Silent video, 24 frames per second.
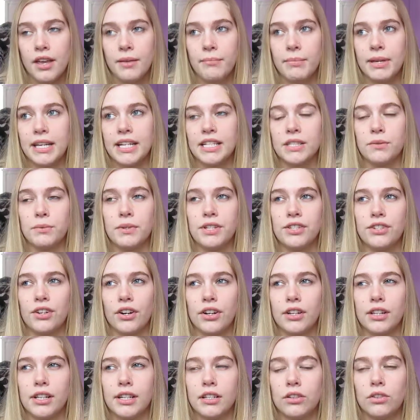because we
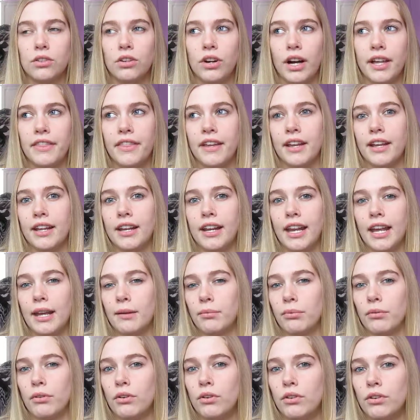start clinical I think in
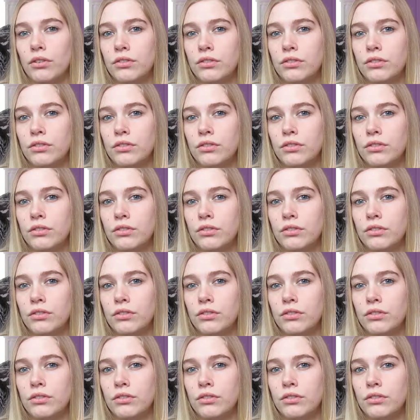April.